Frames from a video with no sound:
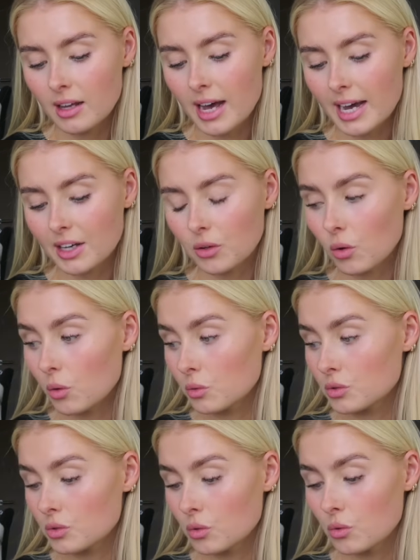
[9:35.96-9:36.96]
I can
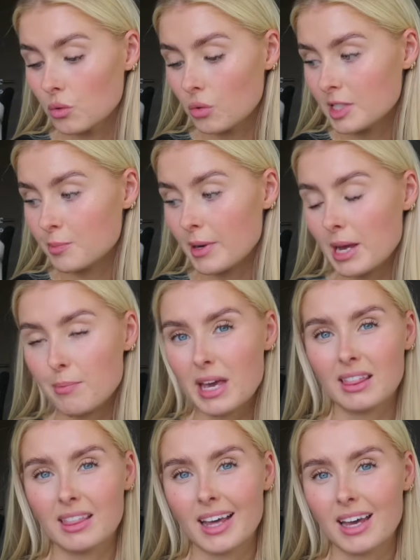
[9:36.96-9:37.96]
also spray
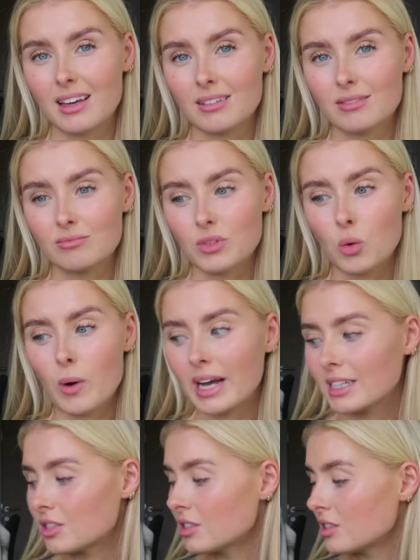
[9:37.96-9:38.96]
paint like the
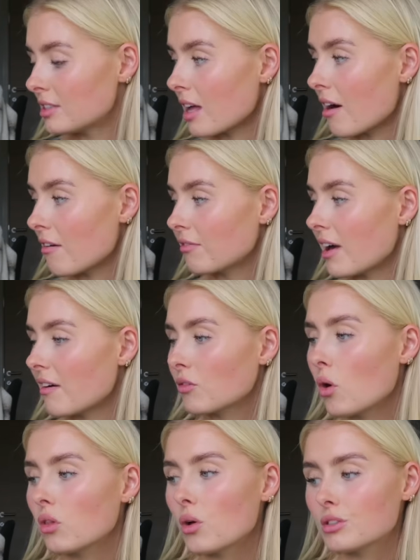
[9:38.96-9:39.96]
wings and stuff. I've
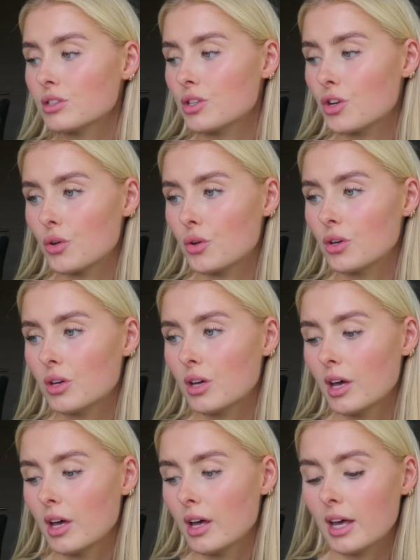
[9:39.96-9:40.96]
got lots to do.
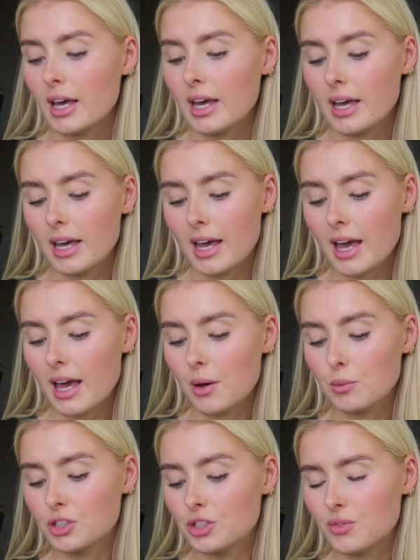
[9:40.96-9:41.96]
It
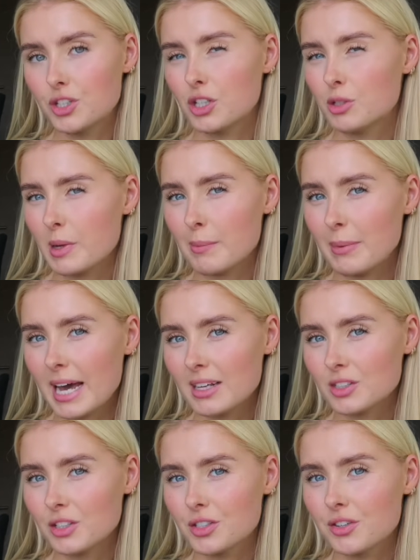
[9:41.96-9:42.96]
would have just been
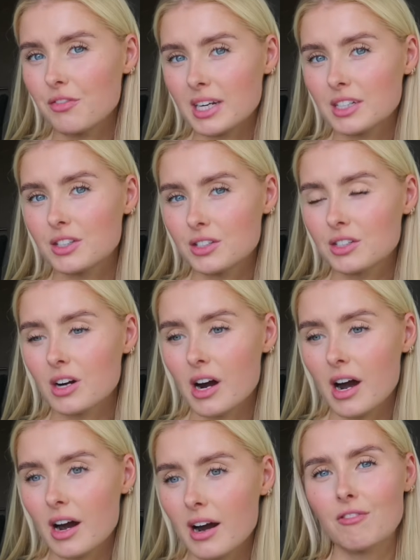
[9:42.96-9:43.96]
better to finish the
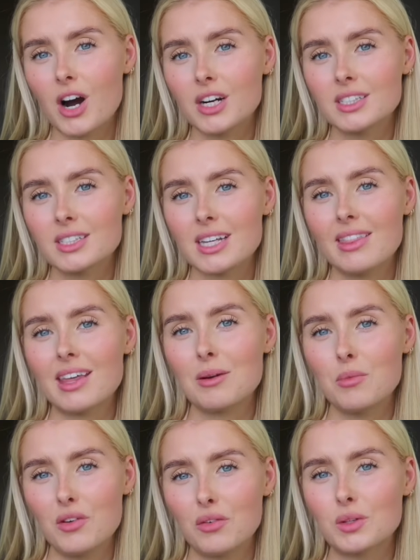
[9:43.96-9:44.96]
skirt first and then
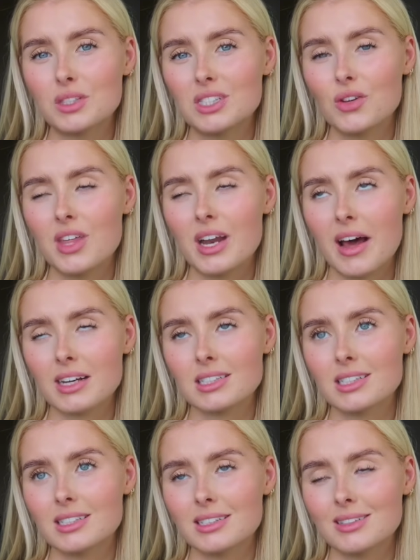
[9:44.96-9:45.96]
move on to the next